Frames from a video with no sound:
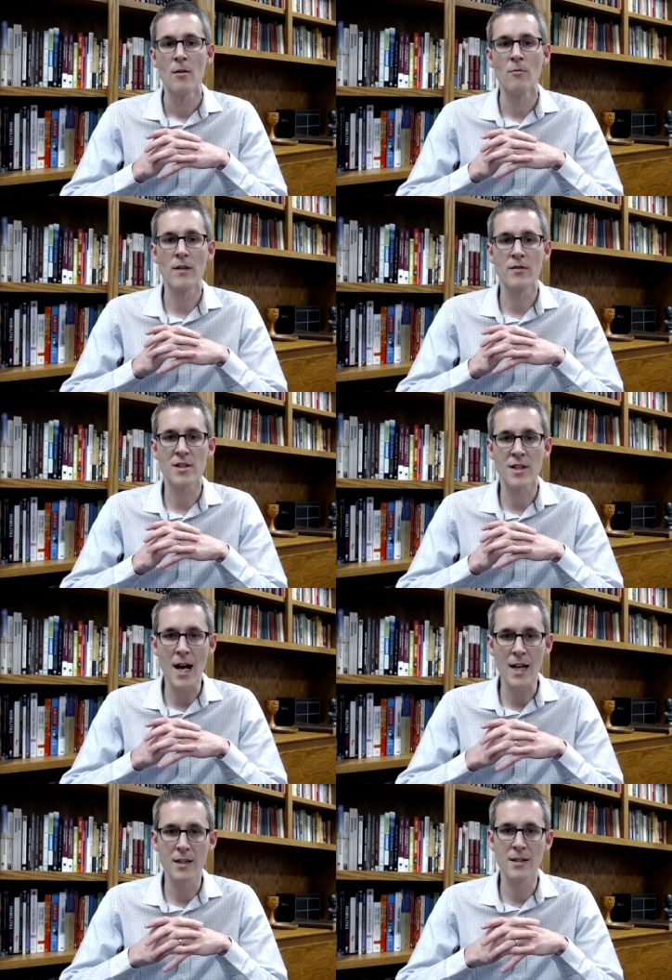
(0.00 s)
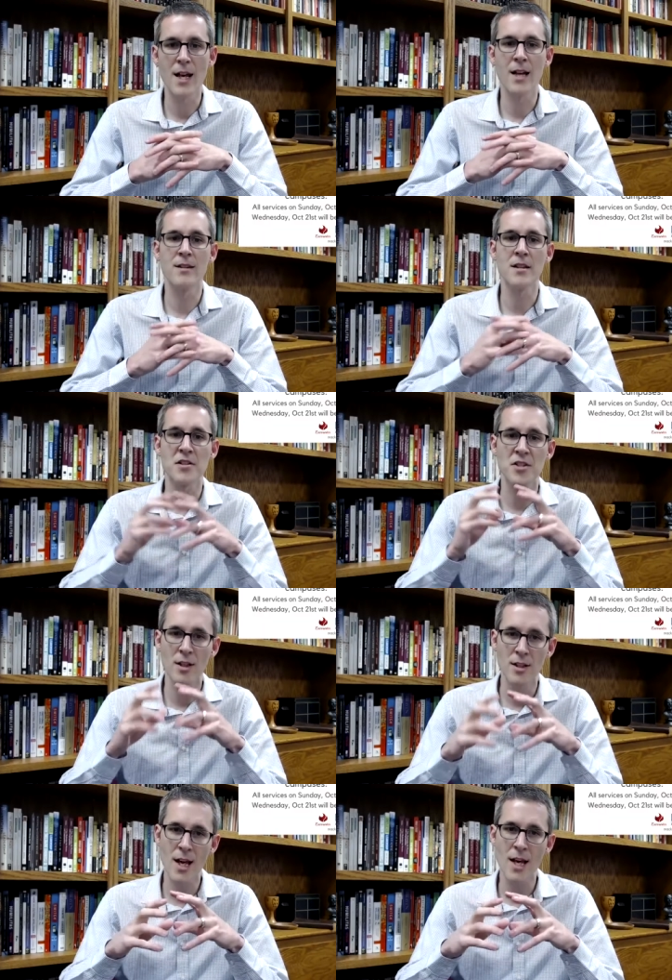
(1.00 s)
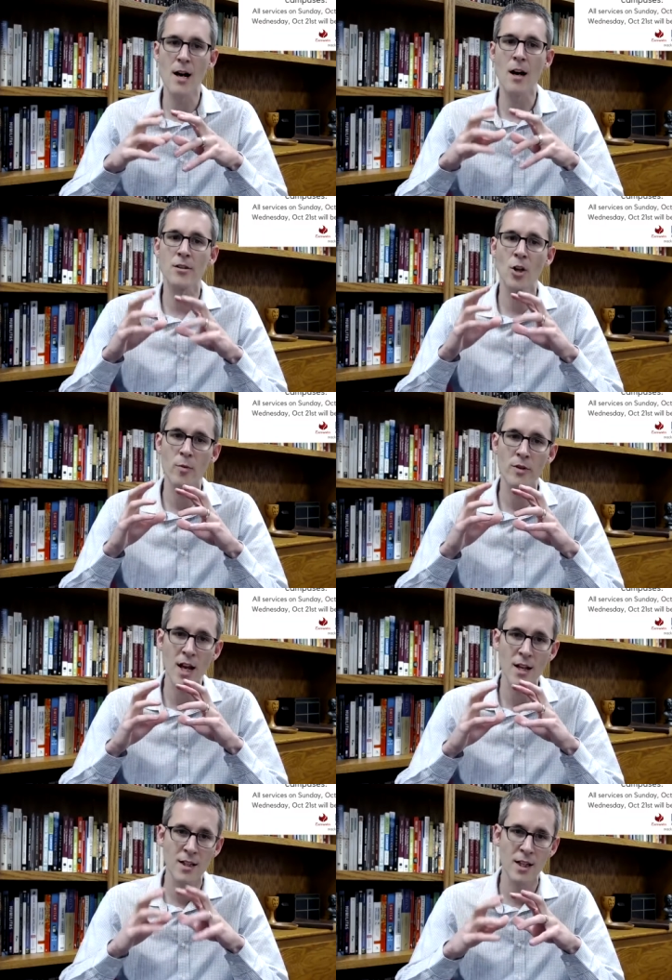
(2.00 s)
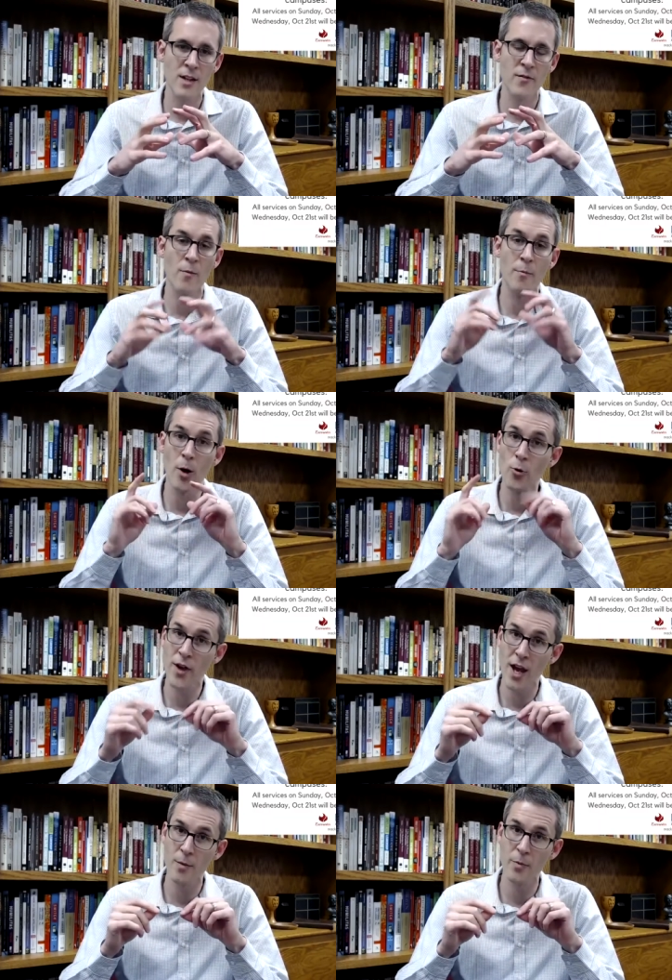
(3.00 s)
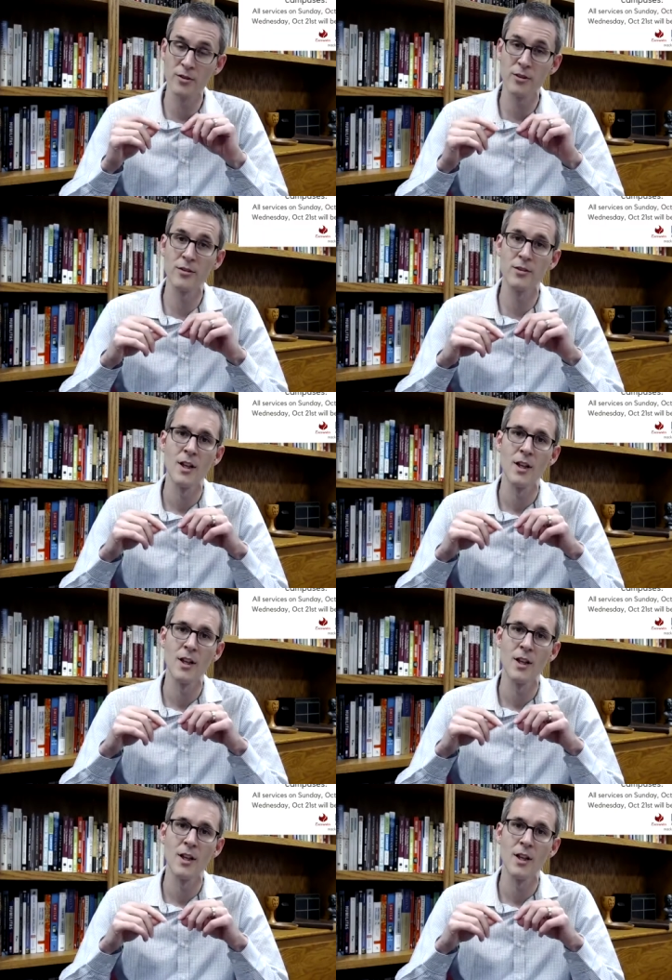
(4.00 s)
we have decided that this Sunday, October the 18th, for both campuses,